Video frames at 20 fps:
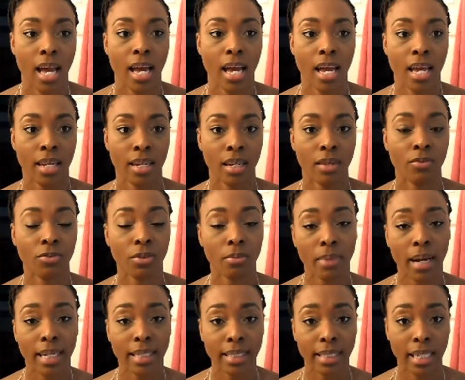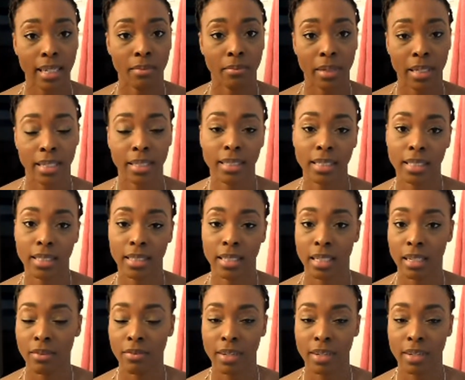And then for my skin being sensitive,